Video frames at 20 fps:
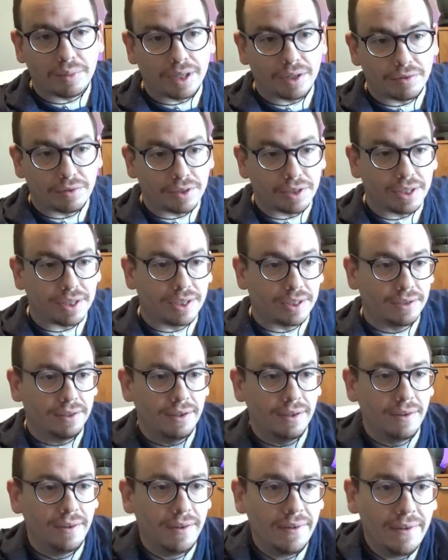and everything.
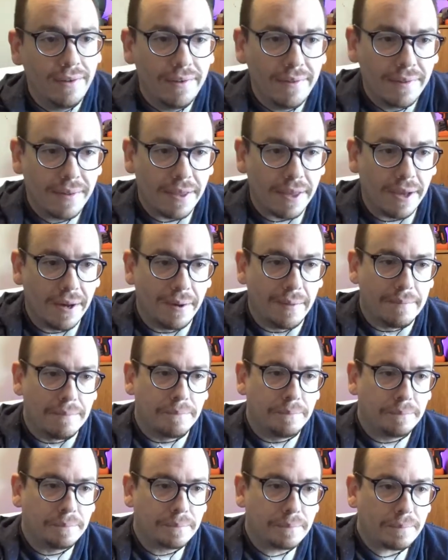
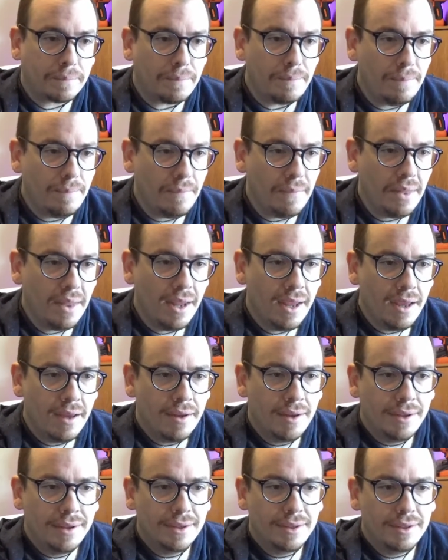
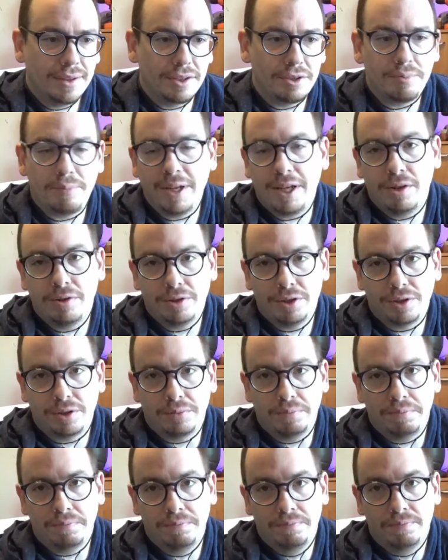The speakers
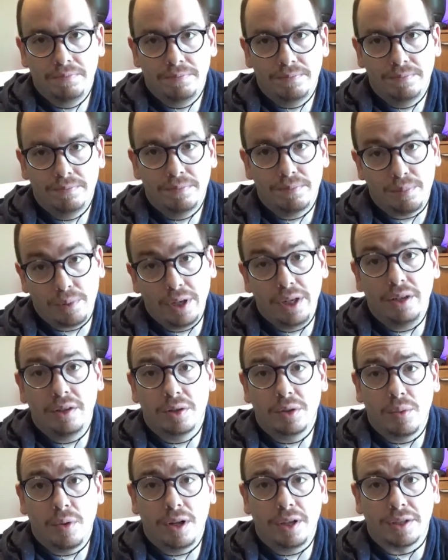are pretty
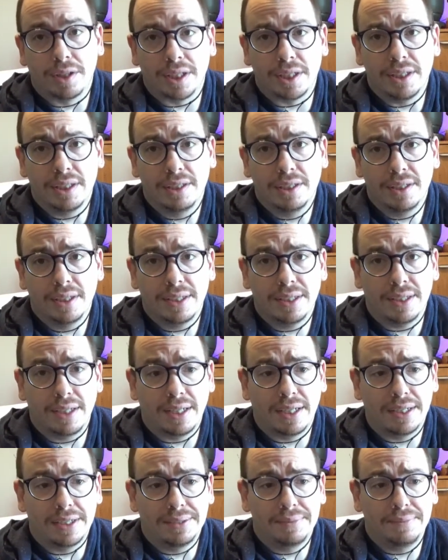good quality.
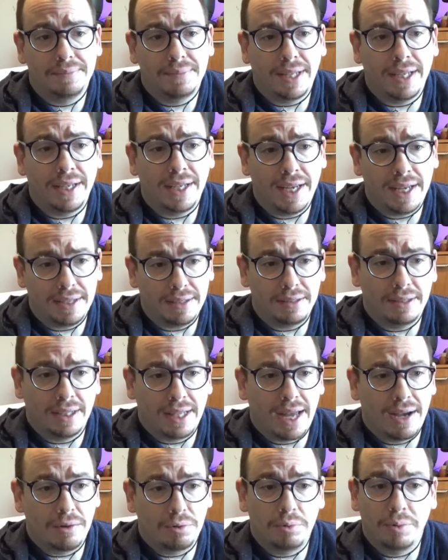They get
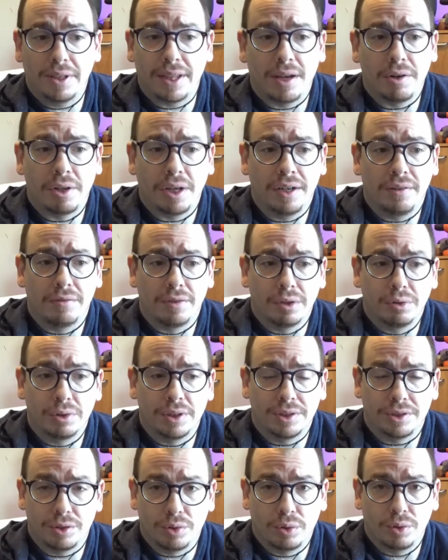loud without any real
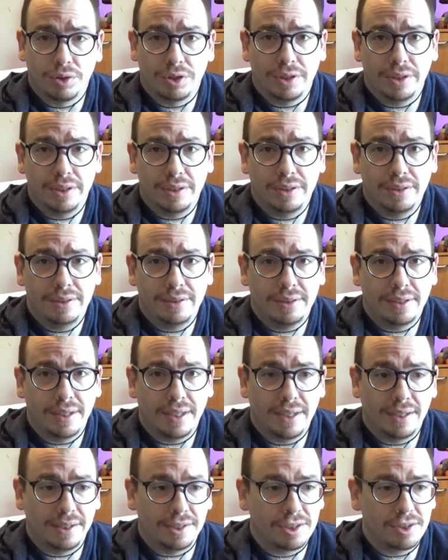distortion.
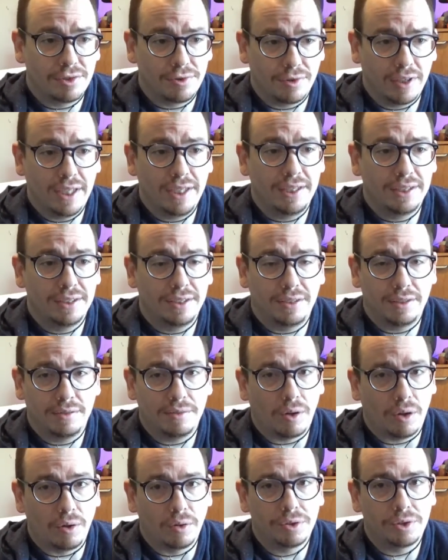The screen is
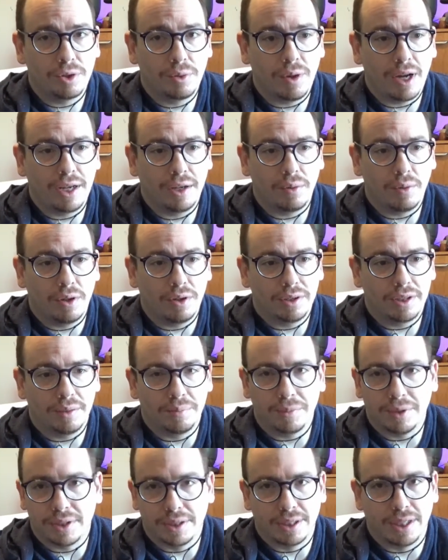also high quality.
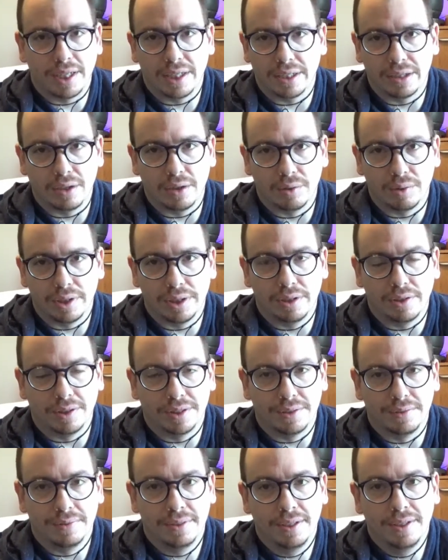I'm going to kind of go in
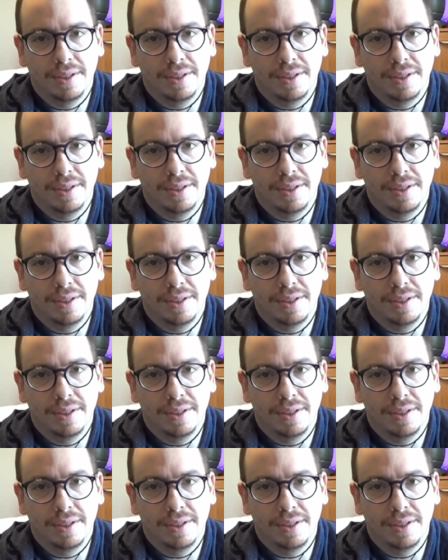on